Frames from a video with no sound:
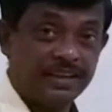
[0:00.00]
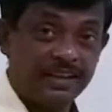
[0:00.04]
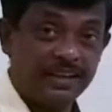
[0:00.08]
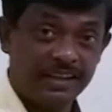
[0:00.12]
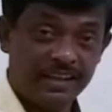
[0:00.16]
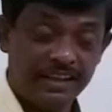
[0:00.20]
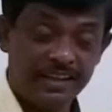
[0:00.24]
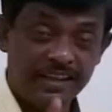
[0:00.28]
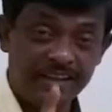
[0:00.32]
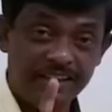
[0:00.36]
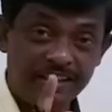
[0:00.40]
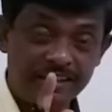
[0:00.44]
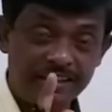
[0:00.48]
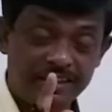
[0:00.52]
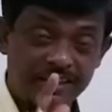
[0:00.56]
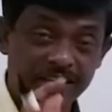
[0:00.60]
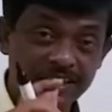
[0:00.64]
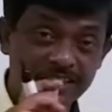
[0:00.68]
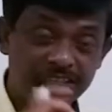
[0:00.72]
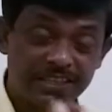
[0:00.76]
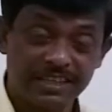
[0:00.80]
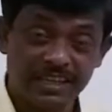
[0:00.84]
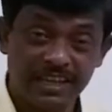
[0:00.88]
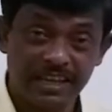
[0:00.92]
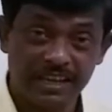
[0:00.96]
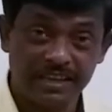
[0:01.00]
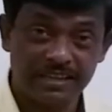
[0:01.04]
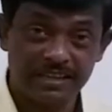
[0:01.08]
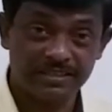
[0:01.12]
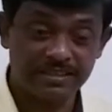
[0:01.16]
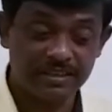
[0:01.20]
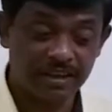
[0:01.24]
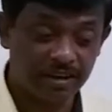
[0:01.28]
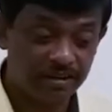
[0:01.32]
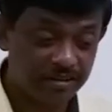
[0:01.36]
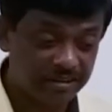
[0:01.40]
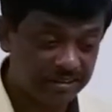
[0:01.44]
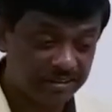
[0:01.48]
In this
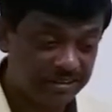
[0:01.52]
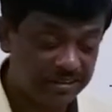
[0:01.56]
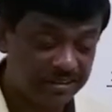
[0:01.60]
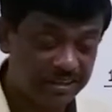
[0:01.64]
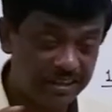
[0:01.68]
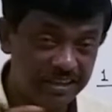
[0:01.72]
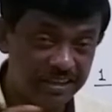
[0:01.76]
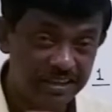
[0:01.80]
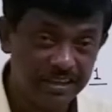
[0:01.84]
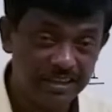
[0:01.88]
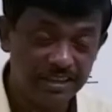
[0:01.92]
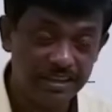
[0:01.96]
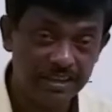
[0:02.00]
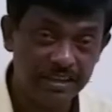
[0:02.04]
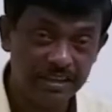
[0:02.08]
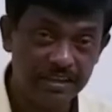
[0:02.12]
case, our thinking